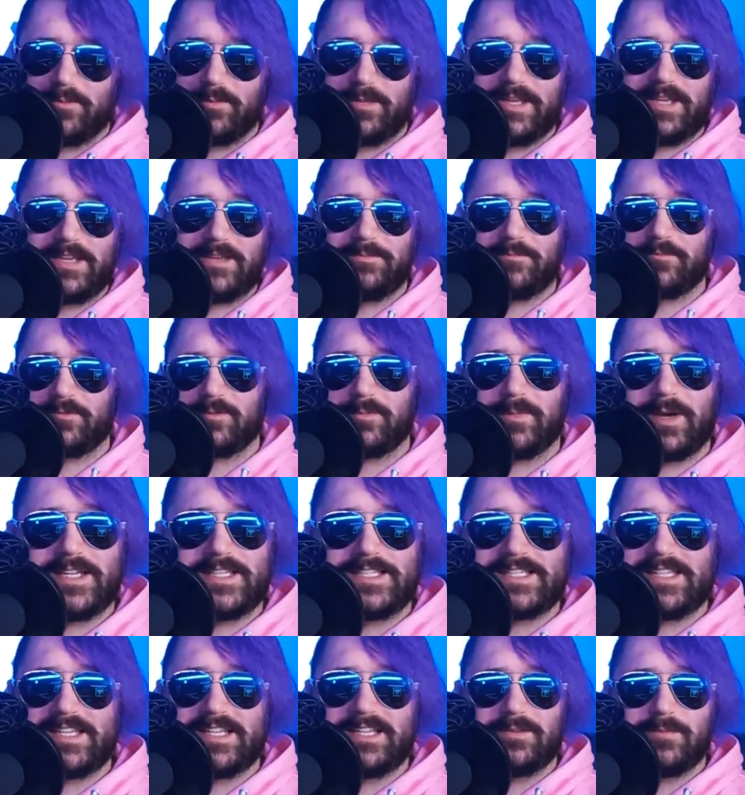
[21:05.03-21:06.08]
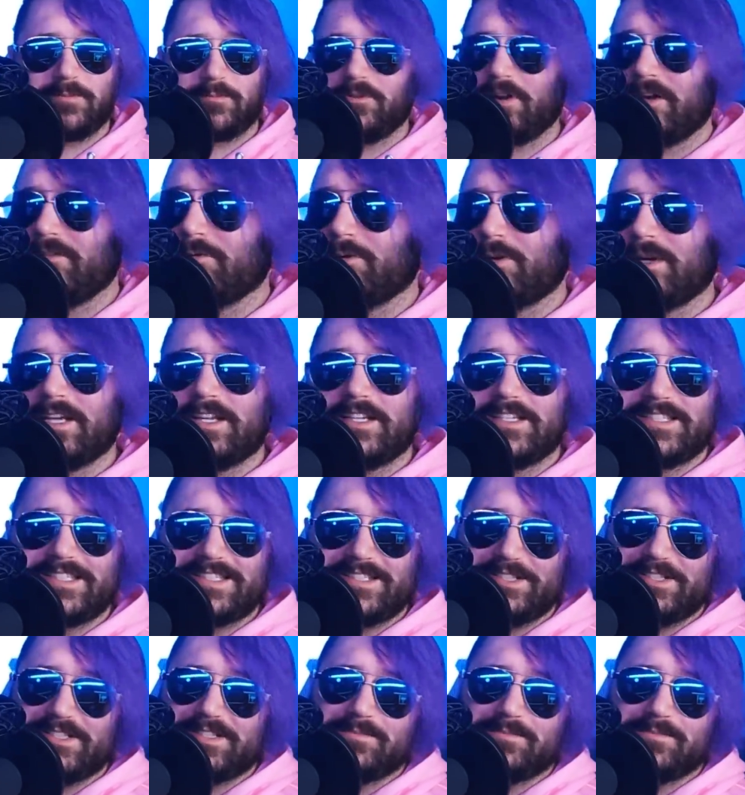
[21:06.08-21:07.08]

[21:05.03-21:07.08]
for me, for my sake, for everyone else,